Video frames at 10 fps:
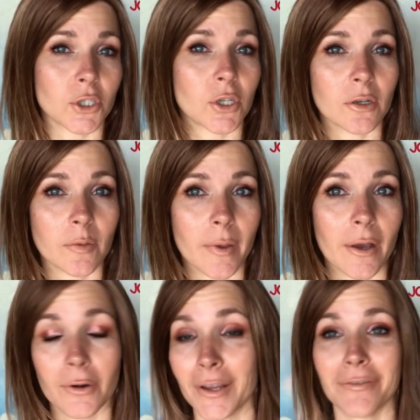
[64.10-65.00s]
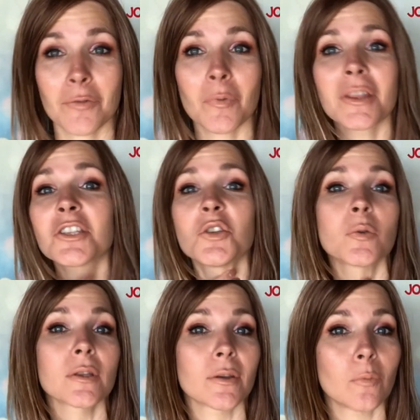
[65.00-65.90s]
sure about, or even one that you
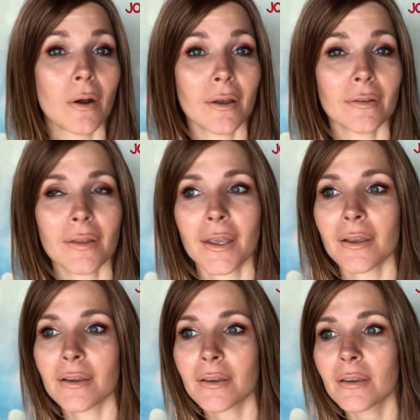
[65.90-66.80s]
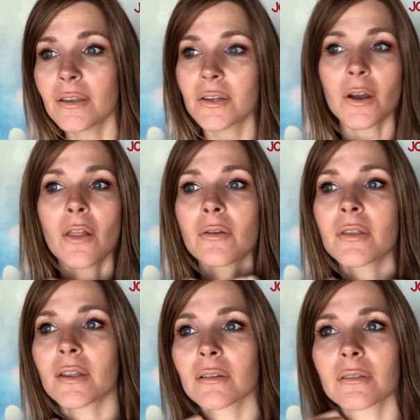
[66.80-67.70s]
really want. Like, you know, other
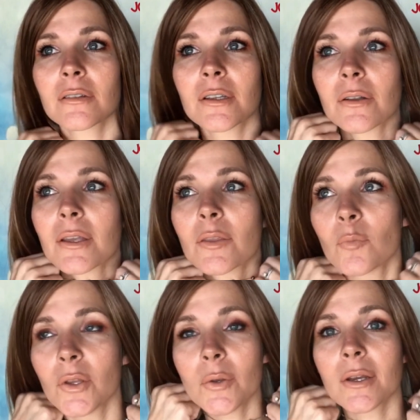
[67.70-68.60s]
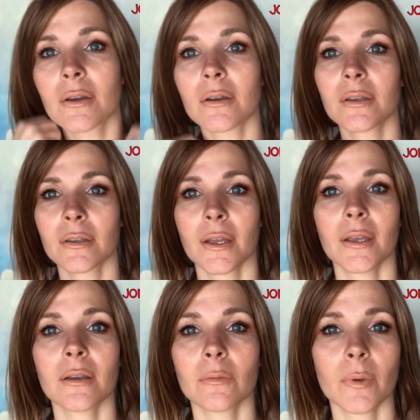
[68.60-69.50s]
than, you know, like the Beauty Nook and like
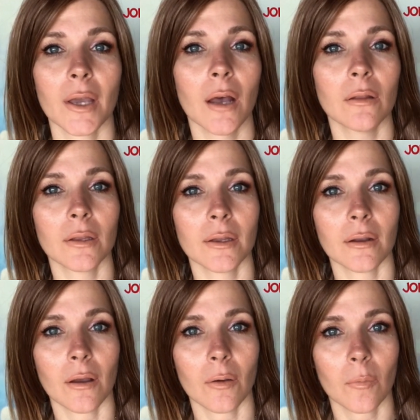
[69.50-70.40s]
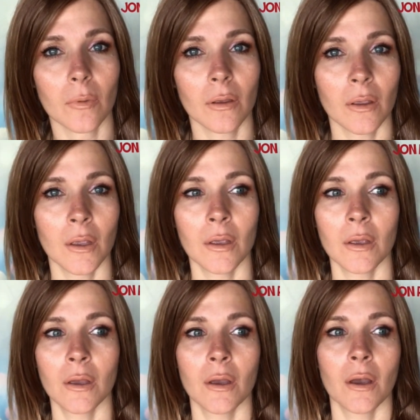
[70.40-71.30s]
Wig Outlet,
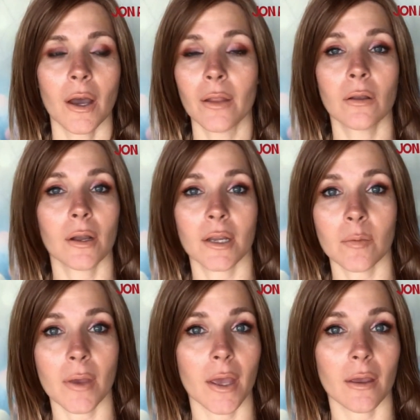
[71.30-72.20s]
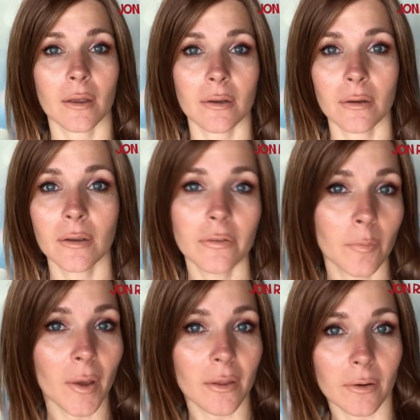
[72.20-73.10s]
I look on eBay and from
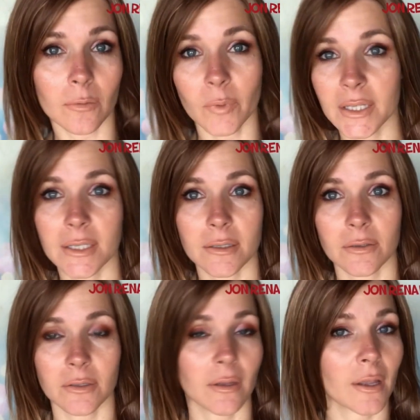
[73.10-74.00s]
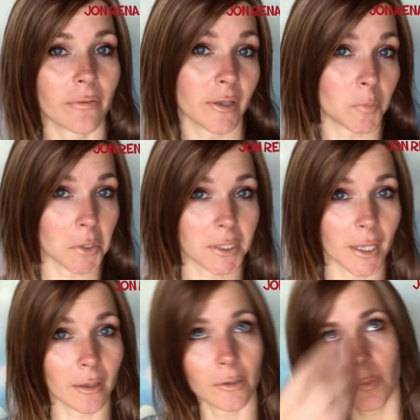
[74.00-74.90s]
other wig sisters on like Facebook
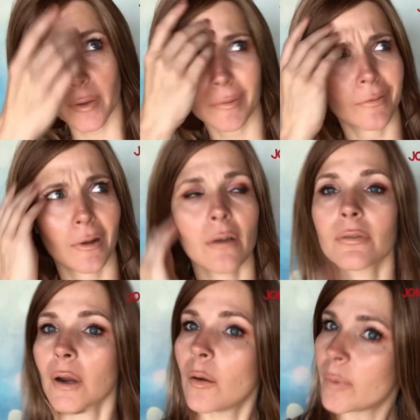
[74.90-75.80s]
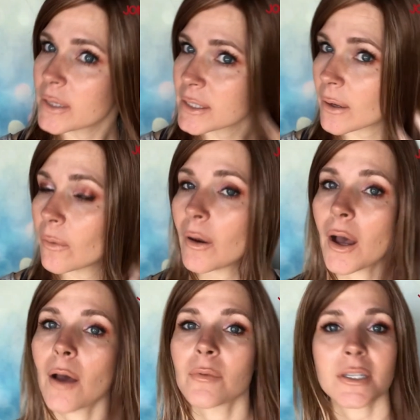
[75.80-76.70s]
selling, or maybe even OfferUp. So
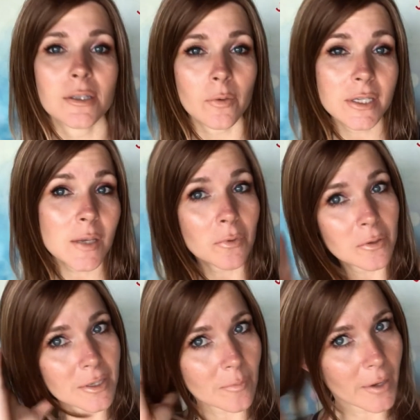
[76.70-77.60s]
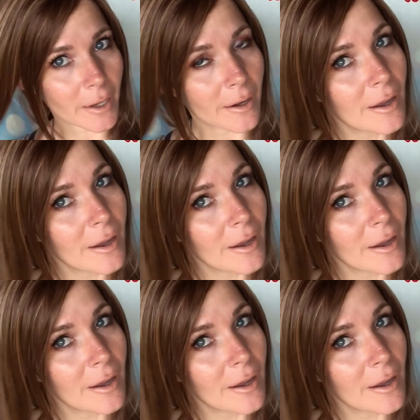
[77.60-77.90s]
just always keep those in mind.